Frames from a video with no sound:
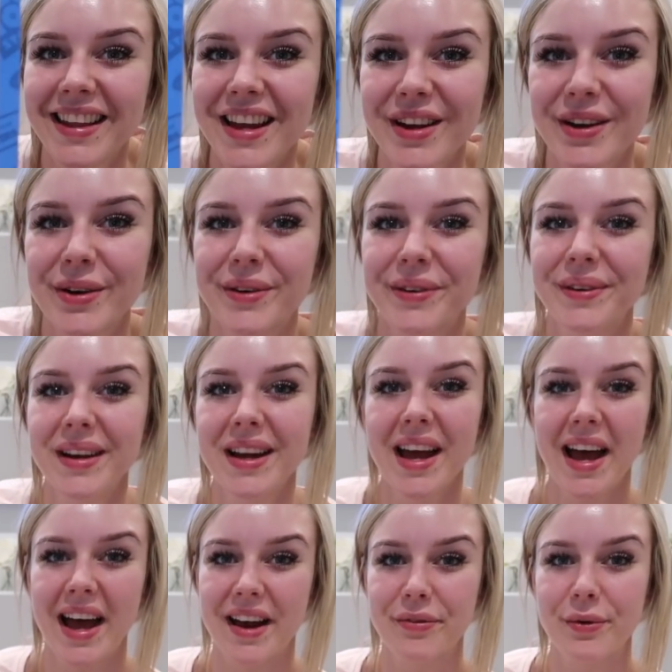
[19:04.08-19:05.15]
they're cool,
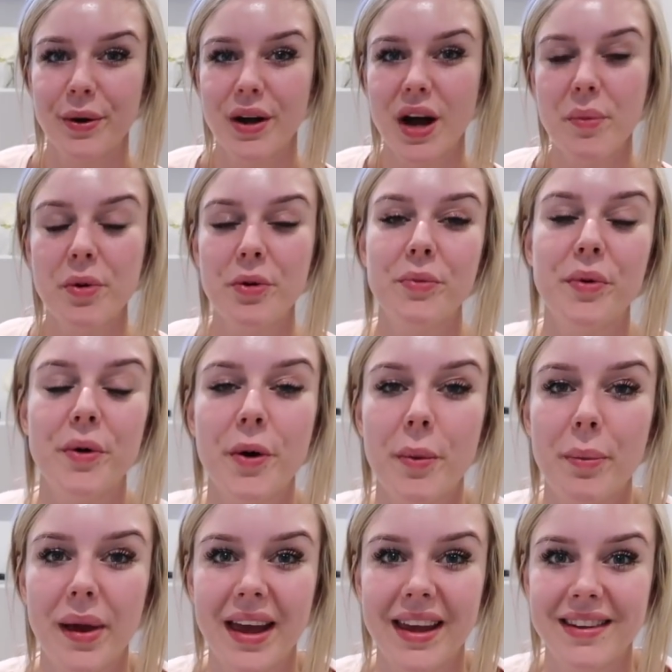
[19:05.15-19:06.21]
and I've got a couple more
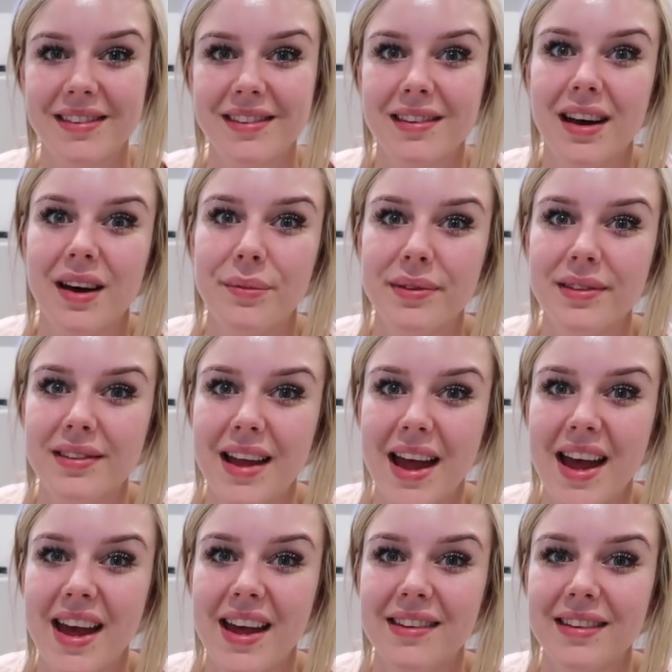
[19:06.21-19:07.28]
bits
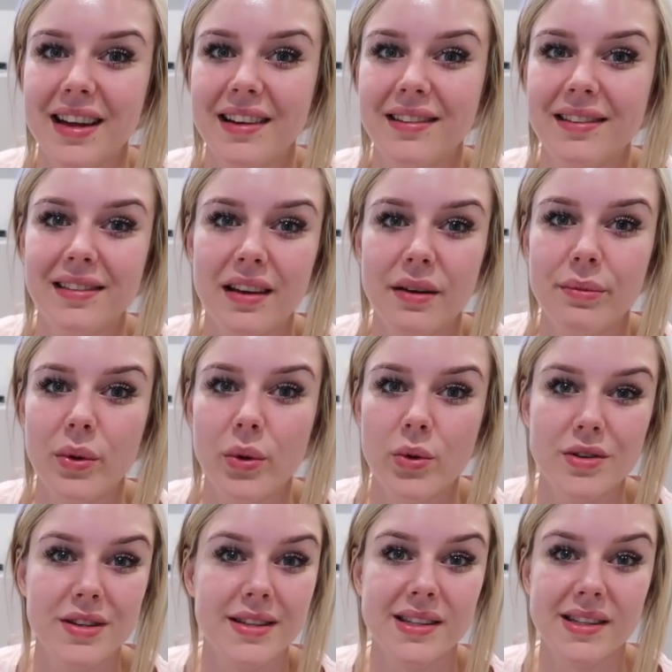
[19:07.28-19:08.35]
upstairs and some
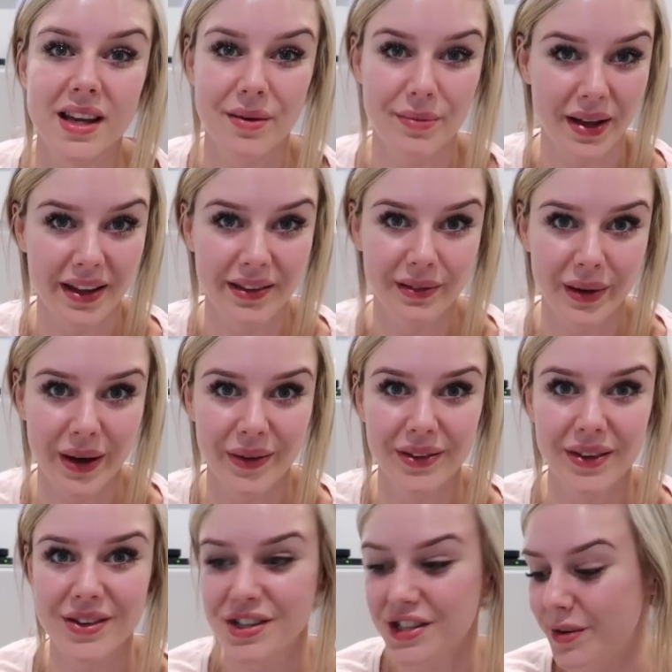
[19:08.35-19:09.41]
orders coming as well,
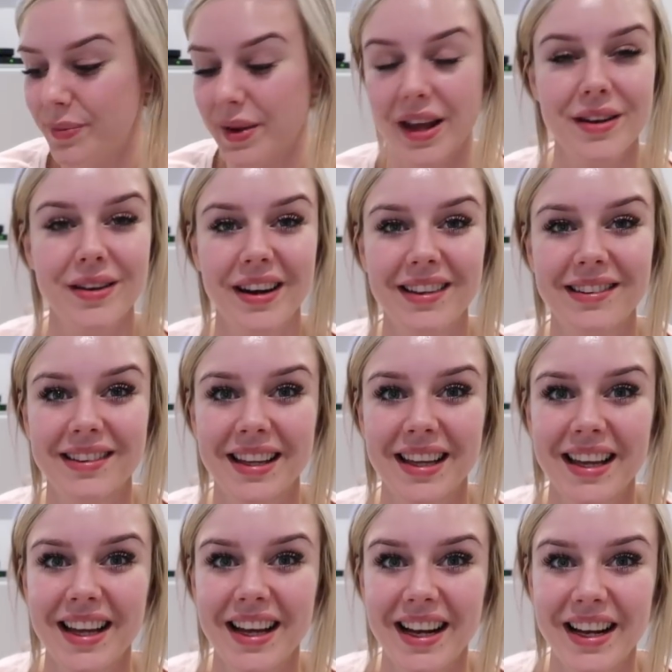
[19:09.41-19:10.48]
so it should be a nice
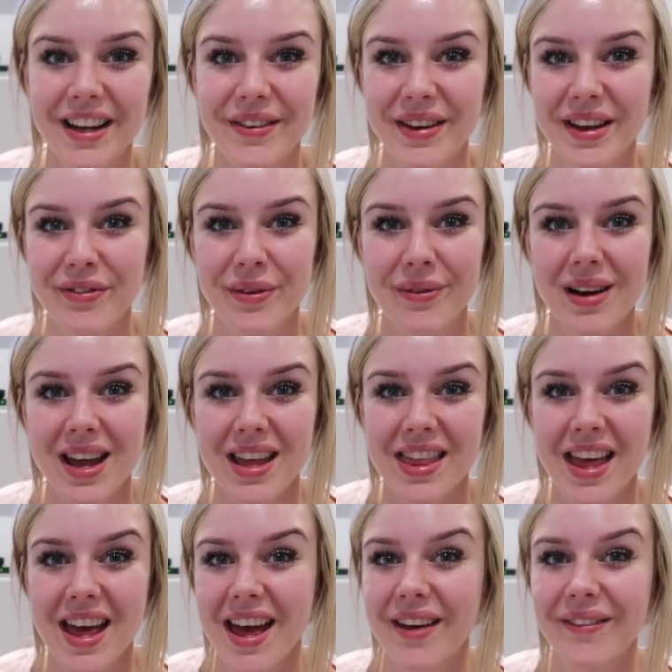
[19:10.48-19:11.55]
little giveaway
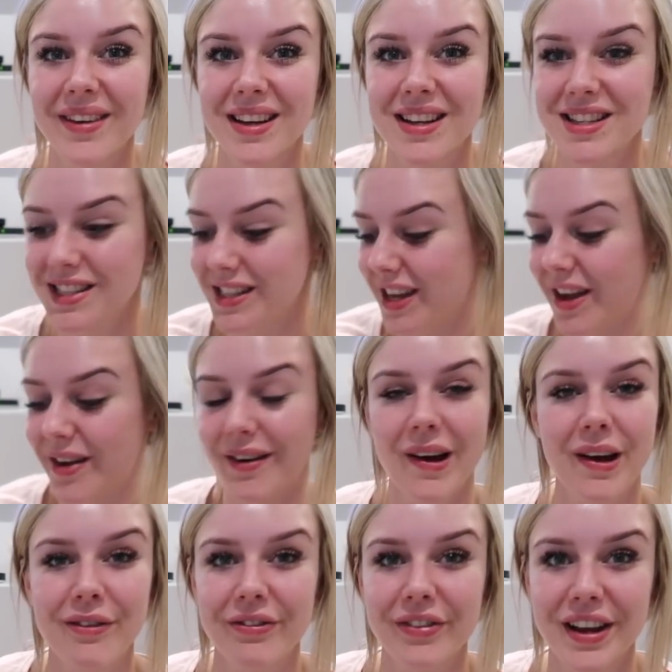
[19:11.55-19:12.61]
there, which
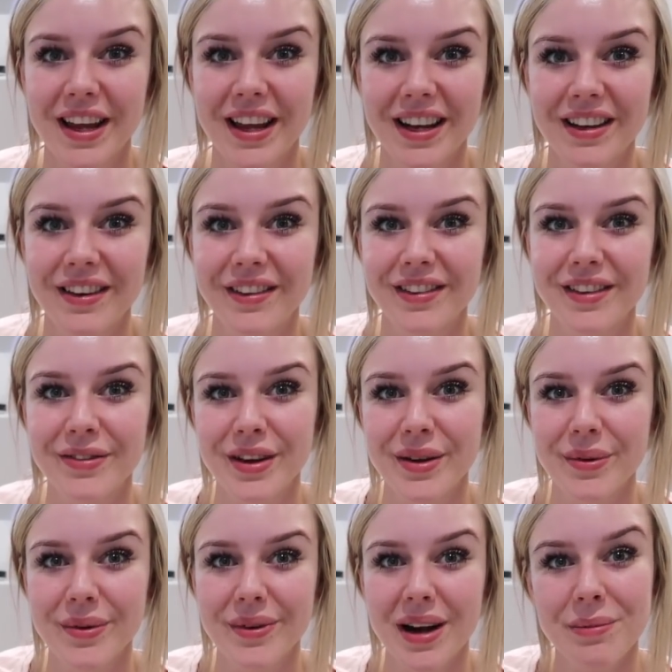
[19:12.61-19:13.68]
hopefully lots of you
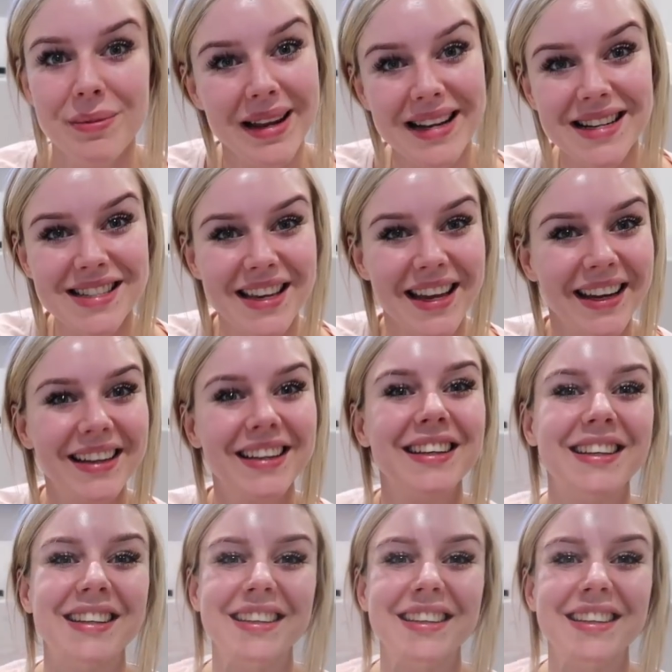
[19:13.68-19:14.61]
will come and enter.